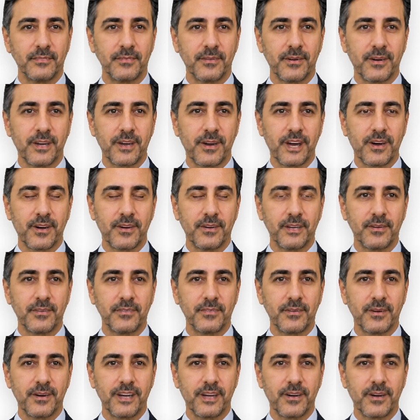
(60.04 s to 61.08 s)
A
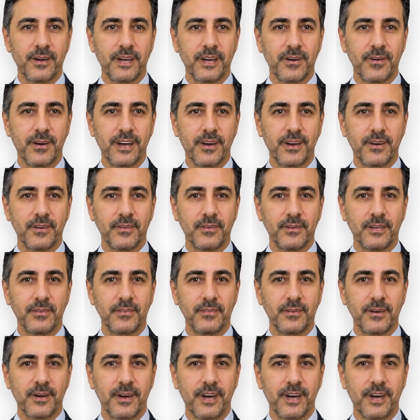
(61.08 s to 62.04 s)
consultation is something you run